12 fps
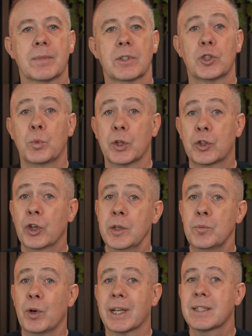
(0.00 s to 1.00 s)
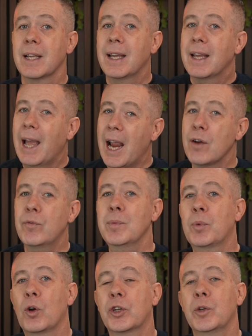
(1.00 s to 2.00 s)
So with Gutenbricks, every
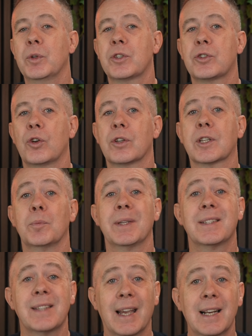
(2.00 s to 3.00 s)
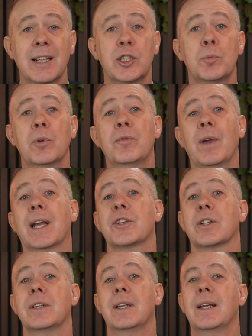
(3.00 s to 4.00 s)
block you insert can be tailored to
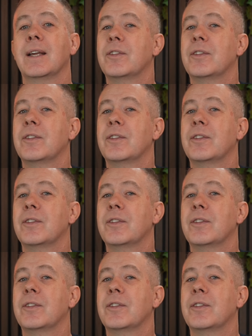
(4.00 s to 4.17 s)
perfection,